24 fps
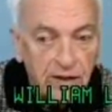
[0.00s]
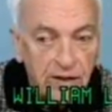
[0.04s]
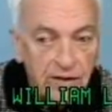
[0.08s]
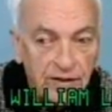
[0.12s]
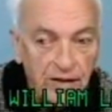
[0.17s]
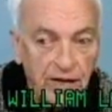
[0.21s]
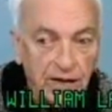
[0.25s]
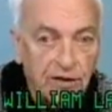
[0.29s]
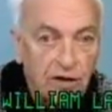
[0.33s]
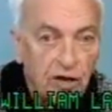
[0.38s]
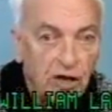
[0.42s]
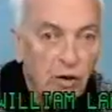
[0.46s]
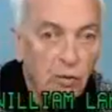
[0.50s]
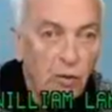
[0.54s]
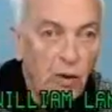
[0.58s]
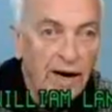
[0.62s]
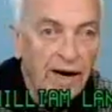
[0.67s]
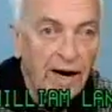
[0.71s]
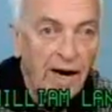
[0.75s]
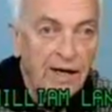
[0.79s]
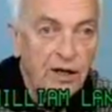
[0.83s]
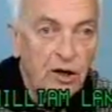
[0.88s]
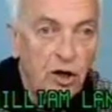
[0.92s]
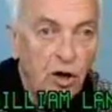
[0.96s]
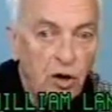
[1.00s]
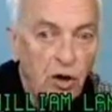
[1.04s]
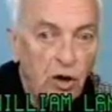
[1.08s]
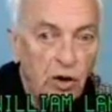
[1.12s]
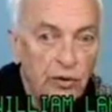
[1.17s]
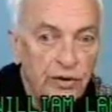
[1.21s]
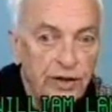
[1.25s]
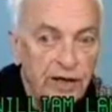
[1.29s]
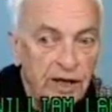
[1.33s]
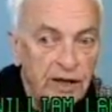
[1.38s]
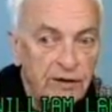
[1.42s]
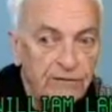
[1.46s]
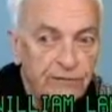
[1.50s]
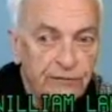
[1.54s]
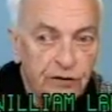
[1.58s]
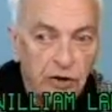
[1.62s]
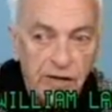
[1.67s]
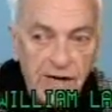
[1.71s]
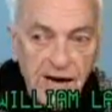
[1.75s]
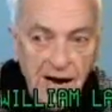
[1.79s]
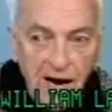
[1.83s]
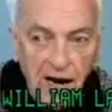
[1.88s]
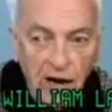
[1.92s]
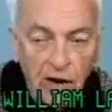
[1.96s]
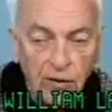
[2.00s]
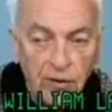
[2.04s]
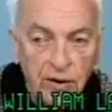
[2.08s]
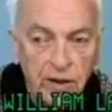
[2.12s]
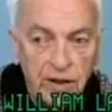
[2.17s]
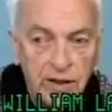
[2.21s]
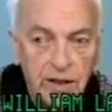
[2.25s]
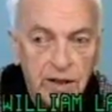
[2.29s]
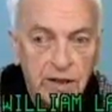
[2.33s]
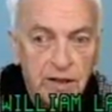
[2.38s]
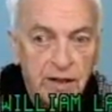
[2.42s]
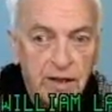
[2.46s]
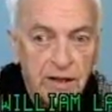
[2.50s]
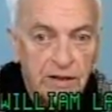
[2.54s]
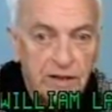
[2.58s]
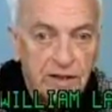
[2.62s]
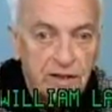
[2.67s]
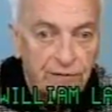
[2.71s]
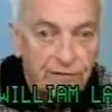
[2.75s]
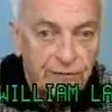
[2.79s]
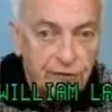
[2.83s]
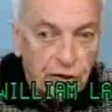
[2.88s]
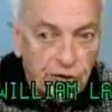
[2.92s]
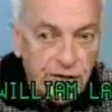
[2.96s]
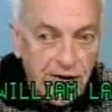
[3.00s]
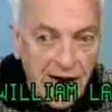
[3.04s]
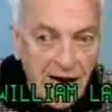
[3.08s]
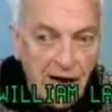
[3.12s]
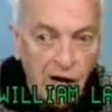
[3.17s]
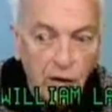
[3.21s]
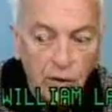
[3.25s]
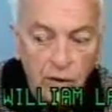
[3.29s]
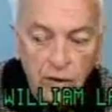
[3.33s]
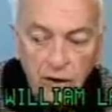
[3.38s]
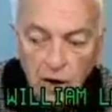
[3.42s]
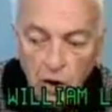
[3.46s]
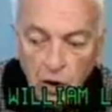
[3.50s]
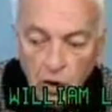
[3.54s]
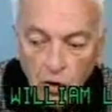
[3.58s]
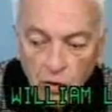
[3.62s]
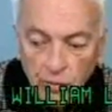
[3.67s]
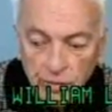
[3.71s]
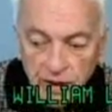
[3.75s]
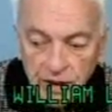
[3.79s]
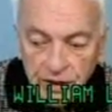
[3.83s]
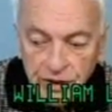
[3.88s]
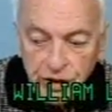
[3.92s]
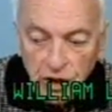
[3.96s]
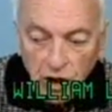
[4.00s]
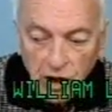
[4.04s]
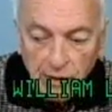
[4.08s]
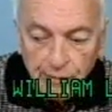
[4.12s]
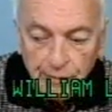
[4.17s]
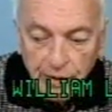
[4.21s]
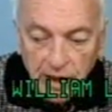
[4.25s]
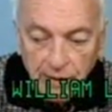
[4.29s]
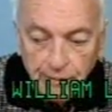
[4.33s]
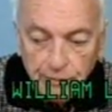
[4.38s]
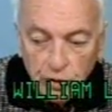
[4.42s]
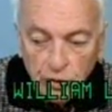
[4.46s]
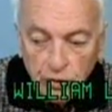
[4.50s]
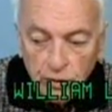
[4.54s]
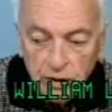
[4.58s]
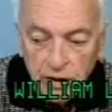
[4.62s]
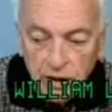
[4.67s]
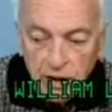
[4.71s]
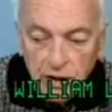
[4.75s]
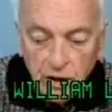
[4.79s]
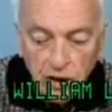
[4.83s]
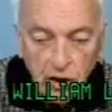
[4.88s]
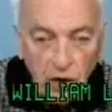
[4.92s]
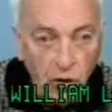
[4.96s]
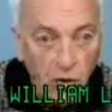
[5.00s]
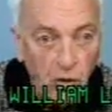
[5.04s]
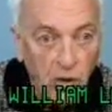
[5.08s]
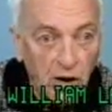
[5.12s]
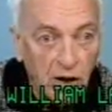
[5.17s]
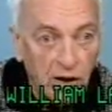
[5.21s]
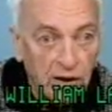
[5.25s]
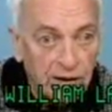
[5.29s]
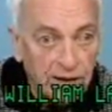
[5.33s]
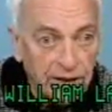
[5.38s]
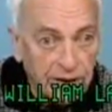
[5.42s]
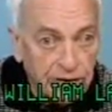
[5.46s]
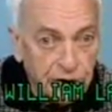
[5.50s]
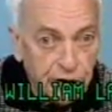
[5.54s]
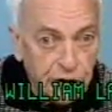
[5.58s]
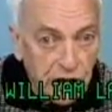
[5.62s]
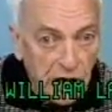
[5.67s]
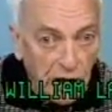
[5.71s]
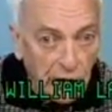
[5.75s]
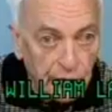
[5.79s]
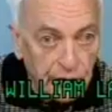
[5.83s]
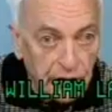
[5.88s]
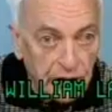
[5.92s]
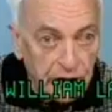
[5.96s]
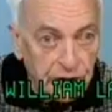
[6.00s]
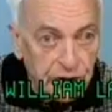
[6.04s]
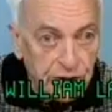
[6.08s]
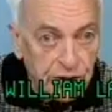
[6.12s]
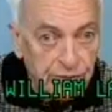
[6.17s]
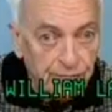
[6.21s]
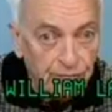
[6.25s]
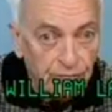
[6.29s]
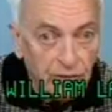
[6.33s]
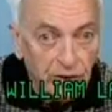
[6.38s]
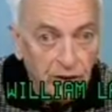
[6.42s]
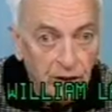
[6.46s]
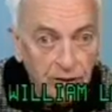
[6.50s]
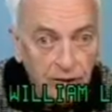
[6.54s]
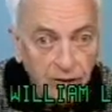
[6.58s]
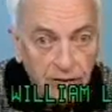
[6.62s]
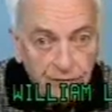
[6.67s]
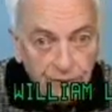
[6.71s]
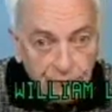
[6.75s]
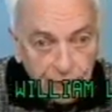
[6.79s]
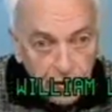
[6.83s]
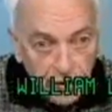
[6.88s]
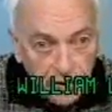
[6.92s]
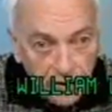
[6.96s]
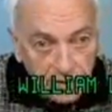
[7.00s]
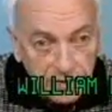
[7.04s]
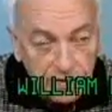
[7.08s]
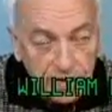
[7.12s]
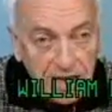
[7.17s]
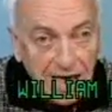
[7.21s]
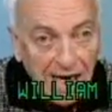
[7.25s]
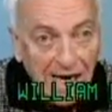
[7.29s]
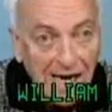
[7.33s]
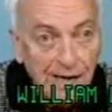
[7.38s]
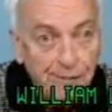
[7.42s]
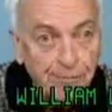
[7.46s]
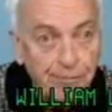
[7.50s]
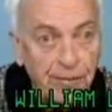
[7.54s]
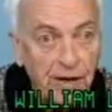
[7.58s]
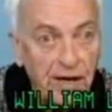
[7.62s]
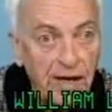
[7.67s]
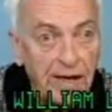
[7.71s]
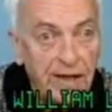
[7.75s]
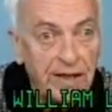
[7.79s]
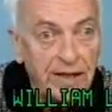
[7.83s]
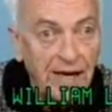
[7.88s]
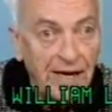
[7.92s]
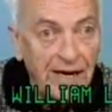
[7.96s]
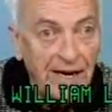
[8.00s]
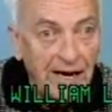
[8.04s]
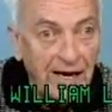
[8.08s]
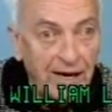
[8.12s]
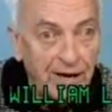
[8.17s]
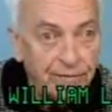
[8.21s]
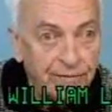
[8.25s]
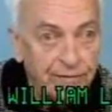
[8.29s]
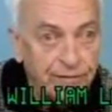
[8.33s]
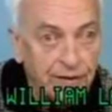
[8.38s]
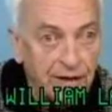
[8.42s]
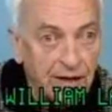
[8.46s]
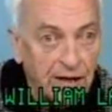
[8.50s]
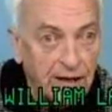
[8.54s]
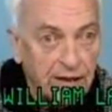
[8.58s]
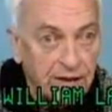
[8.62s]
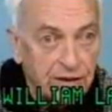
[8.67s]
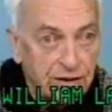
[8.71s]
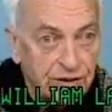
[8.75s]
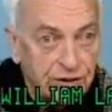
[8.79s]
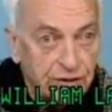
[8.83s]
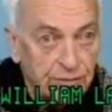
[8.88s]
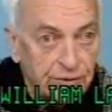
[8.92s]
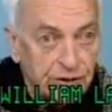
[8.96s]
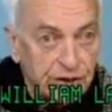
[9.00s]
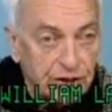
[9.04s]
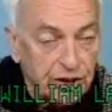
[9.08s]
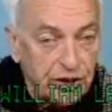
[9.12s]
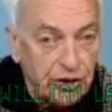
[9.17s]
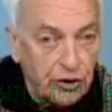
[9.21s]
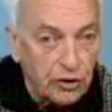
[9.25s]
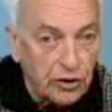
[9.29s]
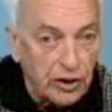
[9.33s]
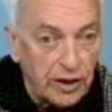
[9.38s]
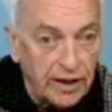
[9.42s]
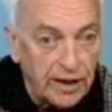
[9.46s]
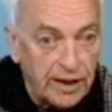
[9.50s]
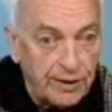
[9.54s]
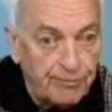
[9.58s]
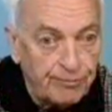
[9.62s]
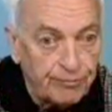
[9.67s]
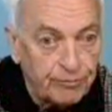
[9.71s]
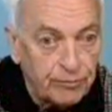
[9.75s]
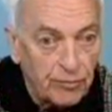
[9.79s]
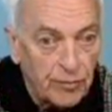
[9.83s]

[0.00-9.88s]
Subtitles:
Then there are what I call the for now. The for now homeless are people who are in shelters. For the time being, they have some security.